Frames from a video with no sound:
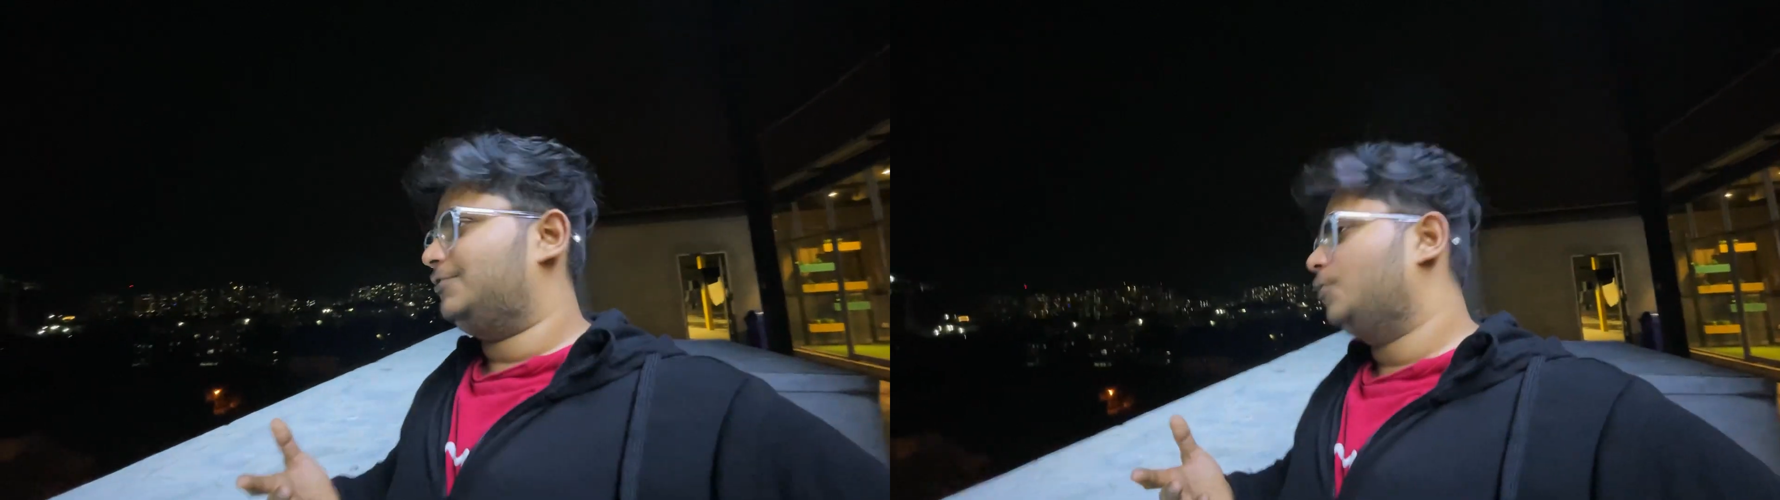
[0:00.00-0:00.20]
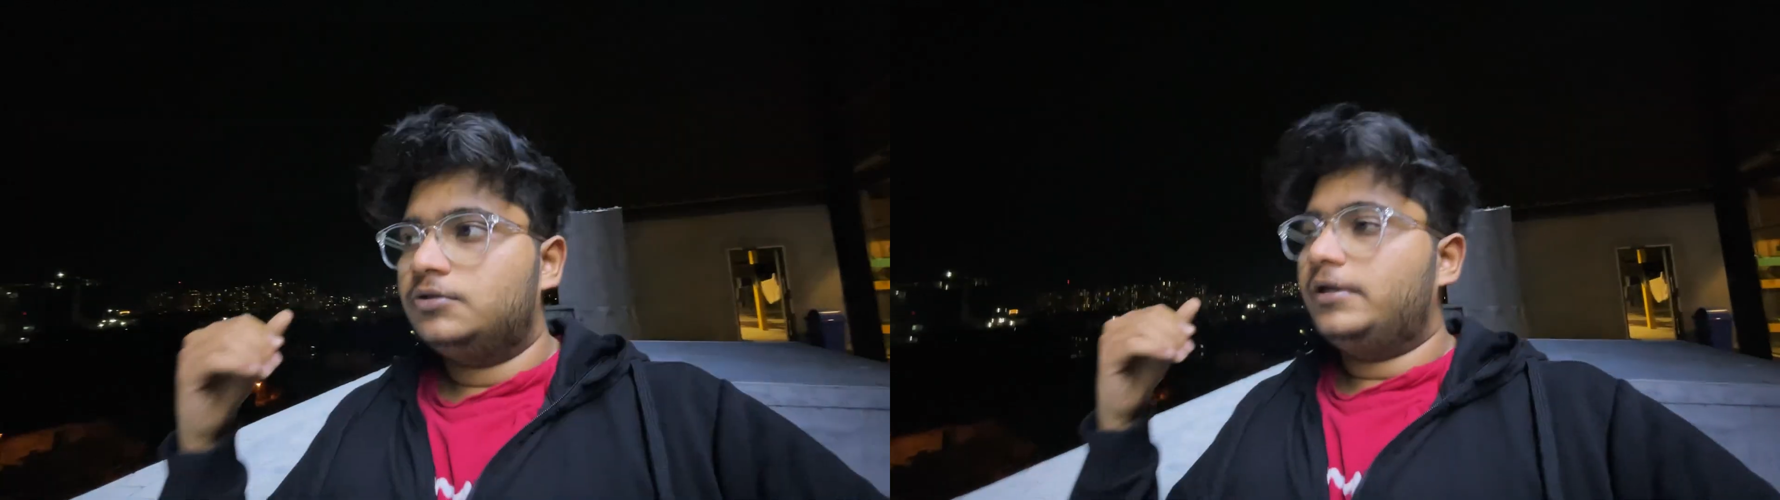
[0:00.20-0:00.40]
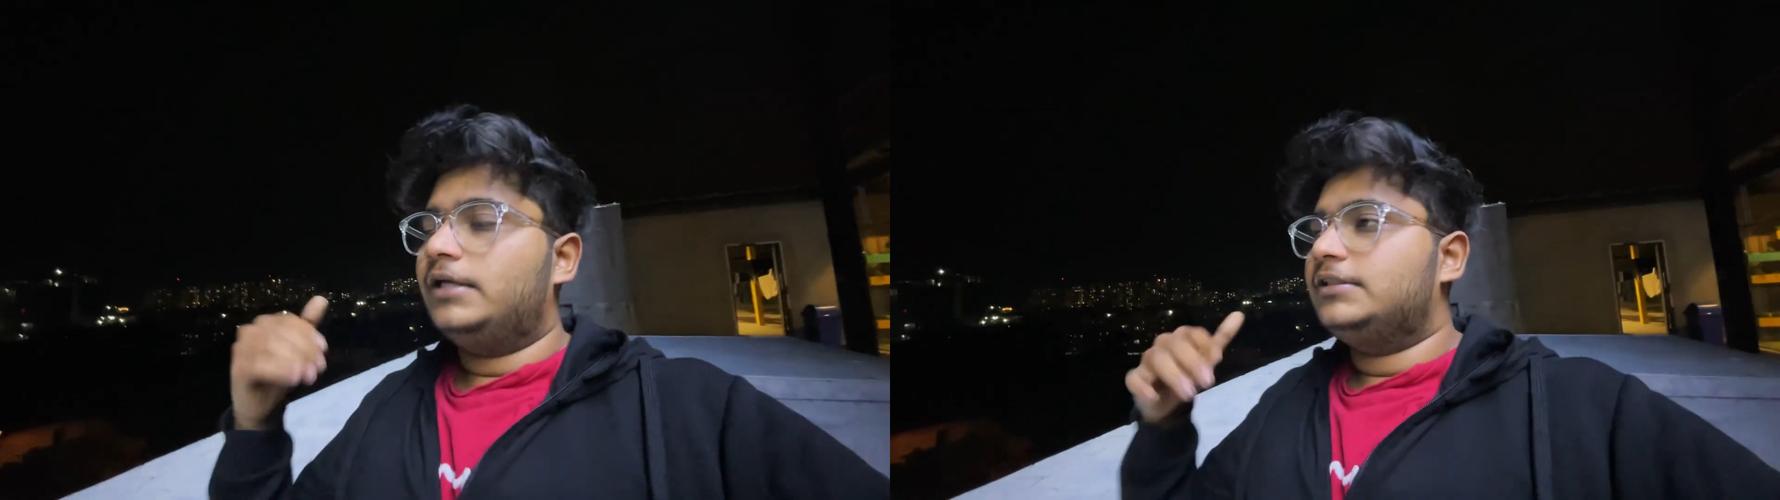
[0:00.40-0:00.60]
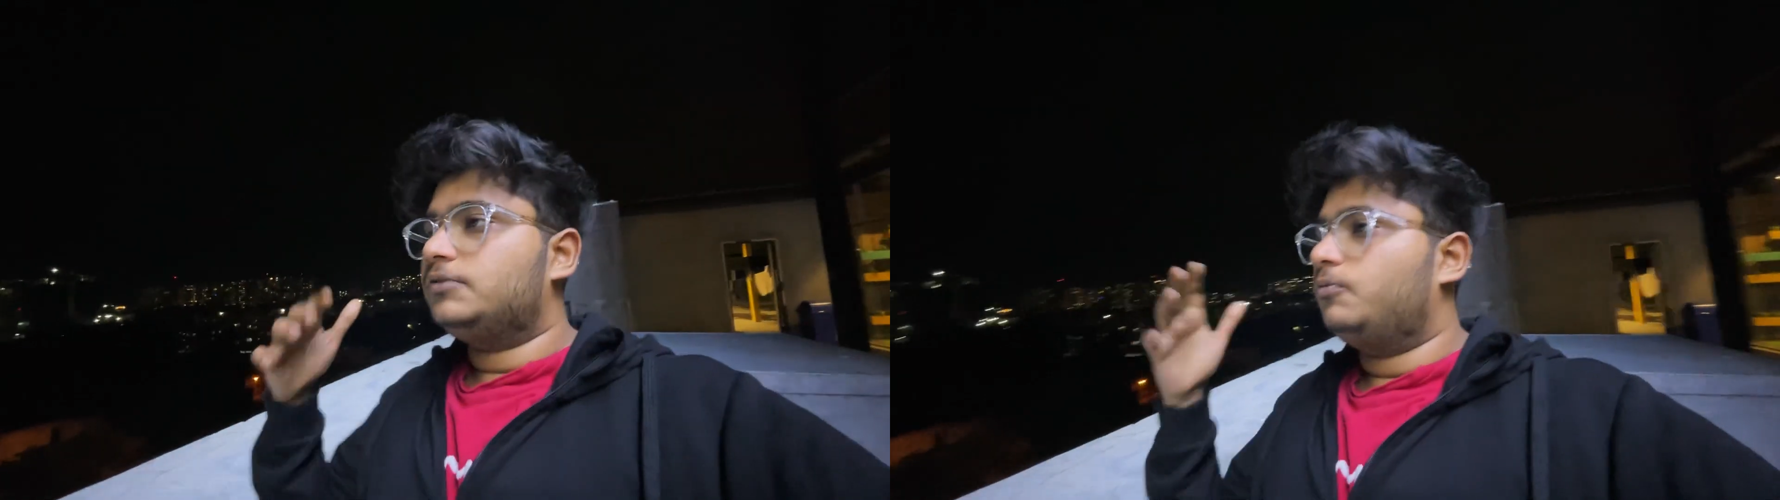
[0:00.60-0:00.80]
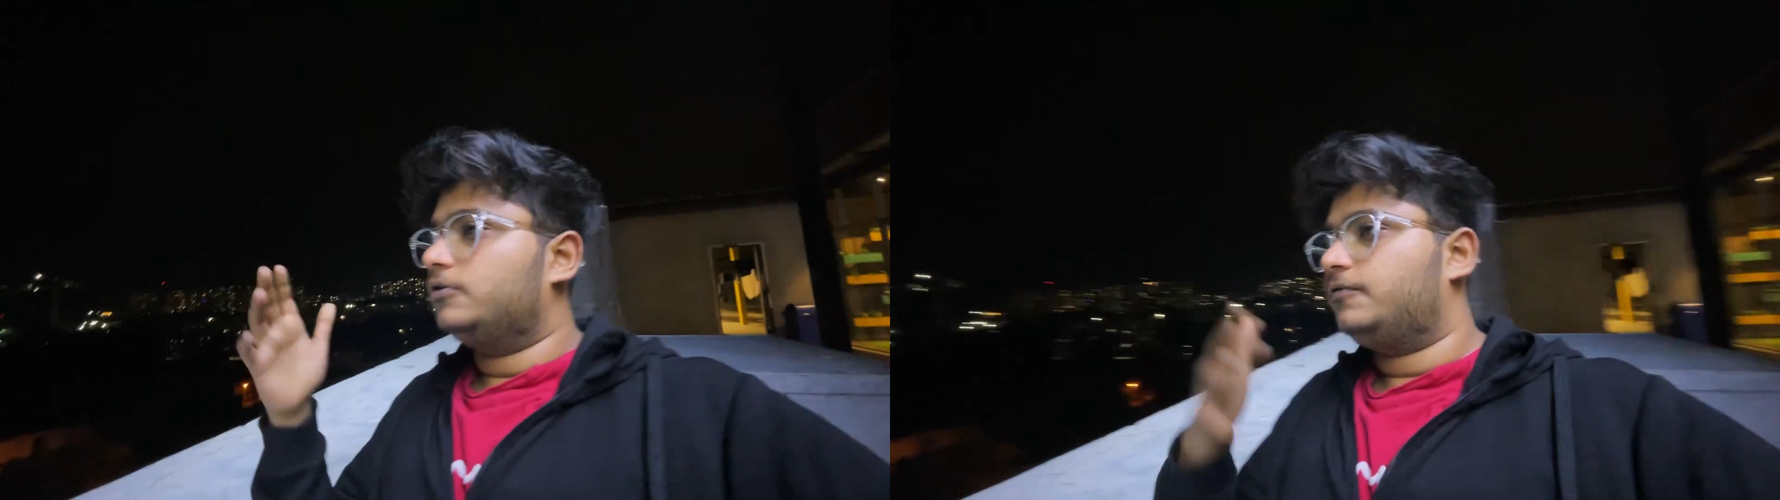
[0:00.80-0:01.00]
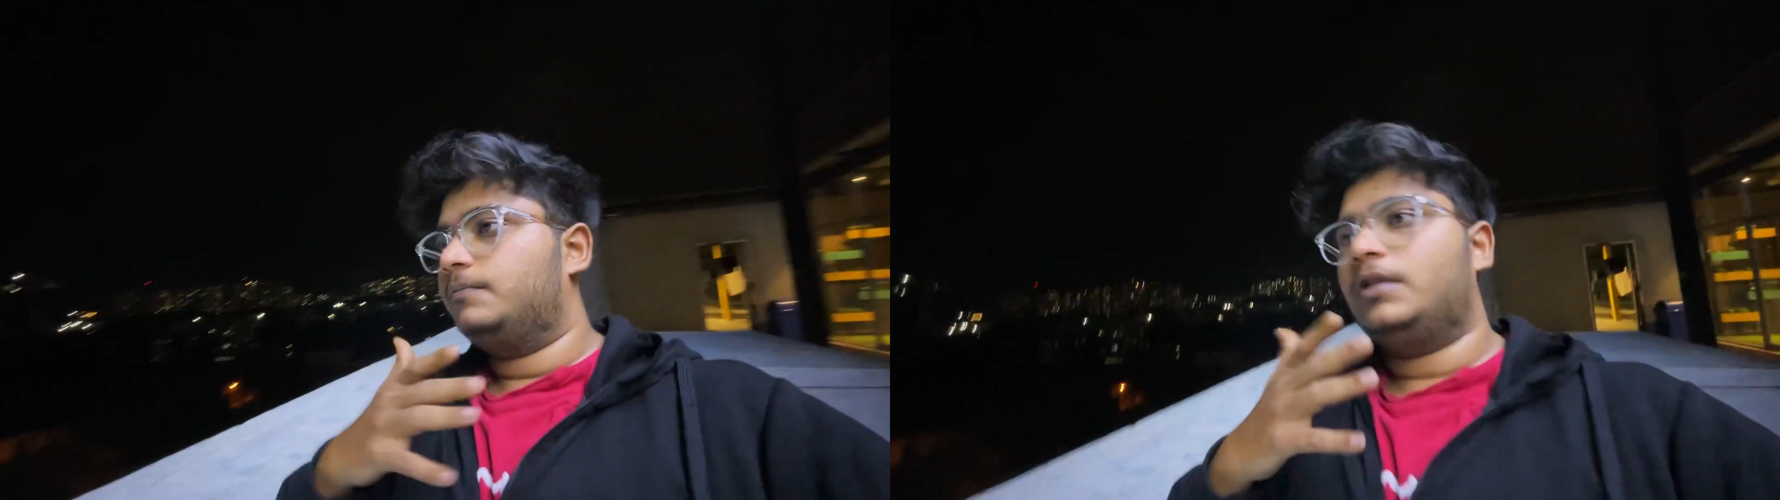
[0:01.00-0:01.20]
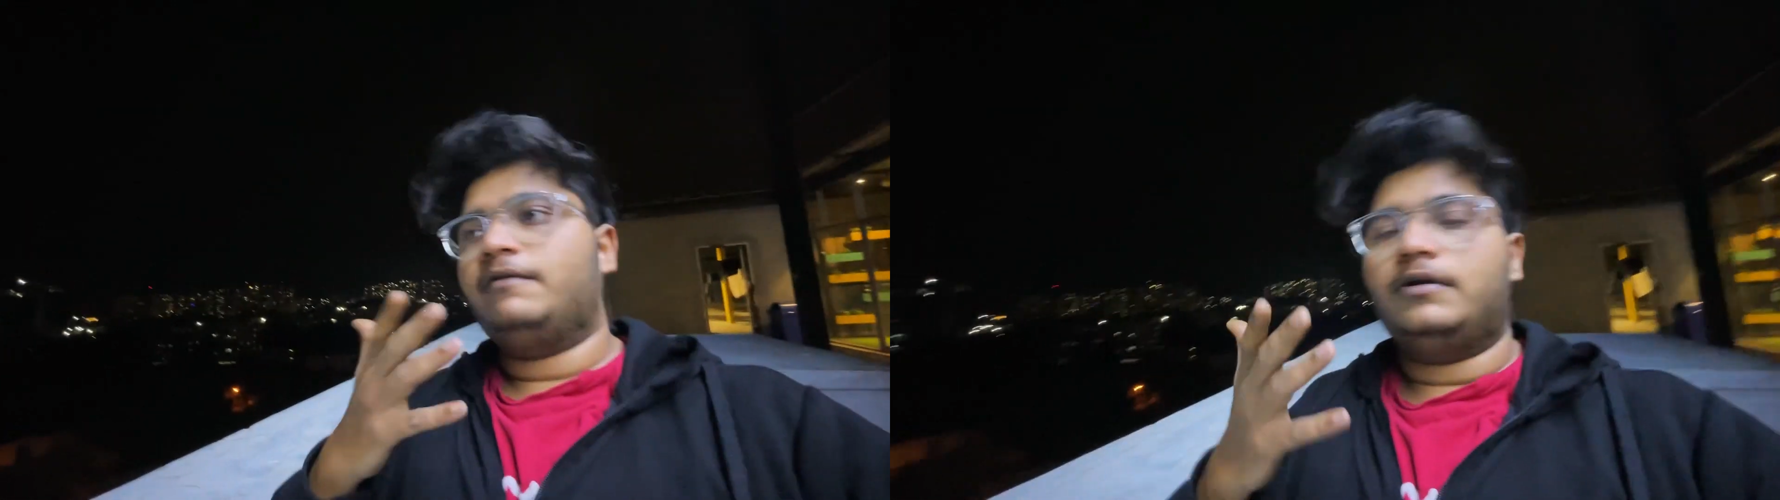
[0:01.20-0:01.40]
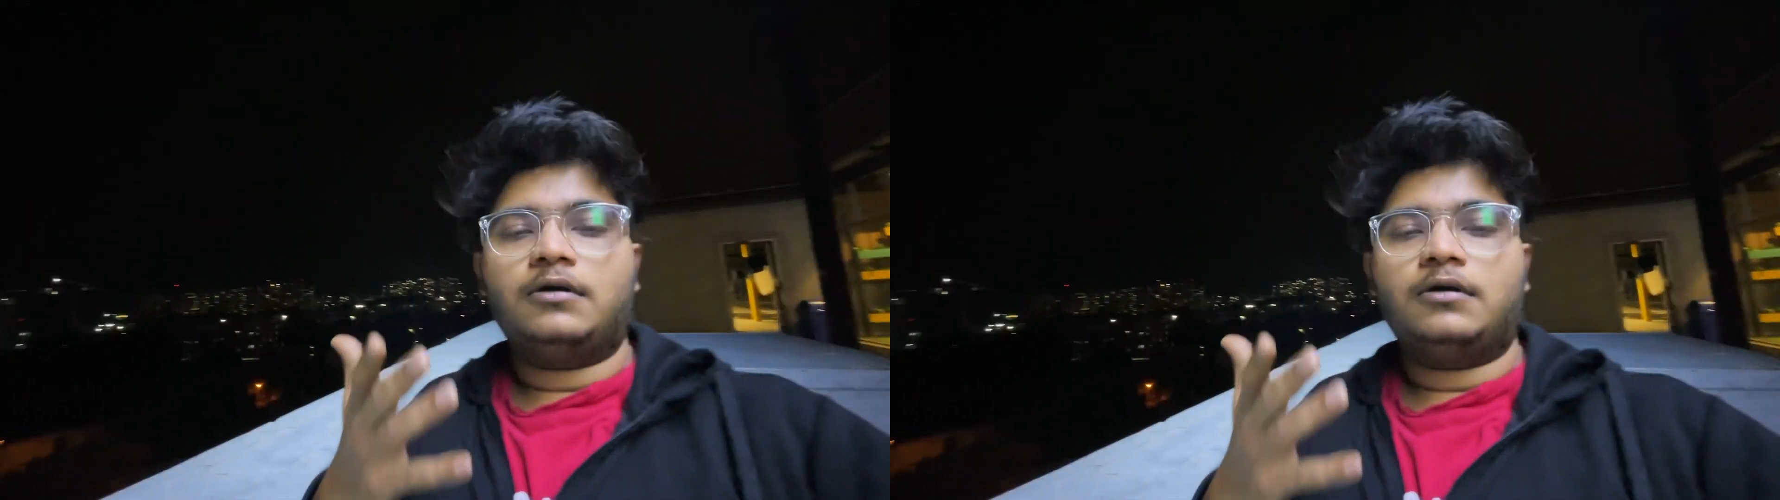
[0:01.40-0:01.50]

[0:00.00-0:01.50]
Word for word: So so yeah, just watch from the eleven